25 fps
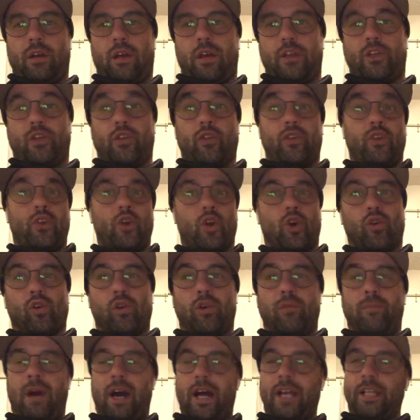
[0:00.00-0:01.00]
Your neural
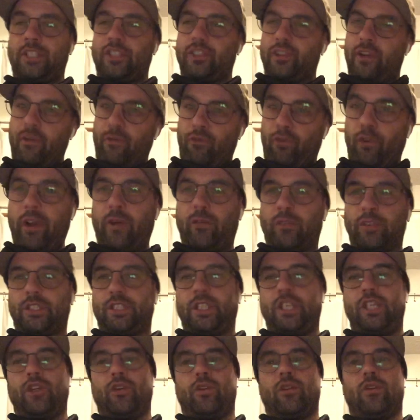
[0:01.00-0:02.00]
monitoring frequency,
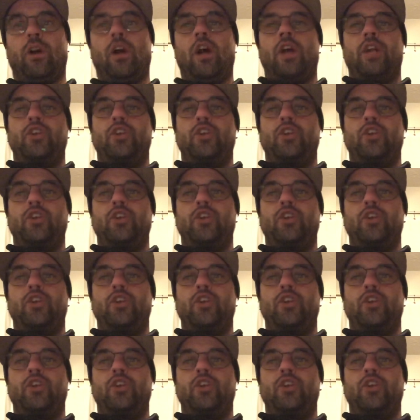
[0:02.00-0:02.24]
your